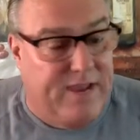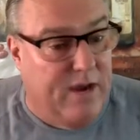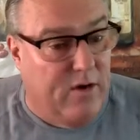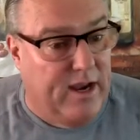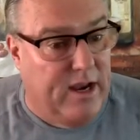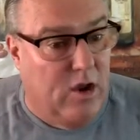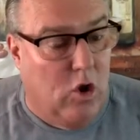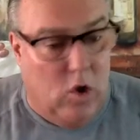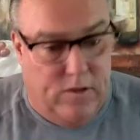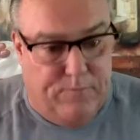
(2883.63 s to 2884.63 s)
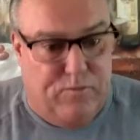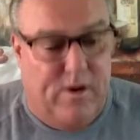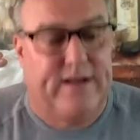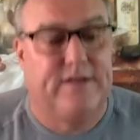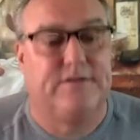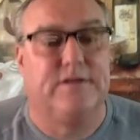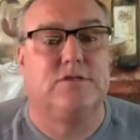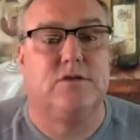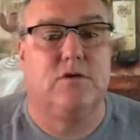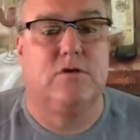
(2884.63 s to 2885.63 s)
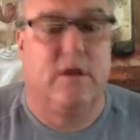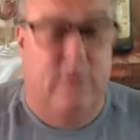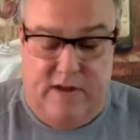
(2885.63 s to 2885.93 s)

carrying all the practices, uh,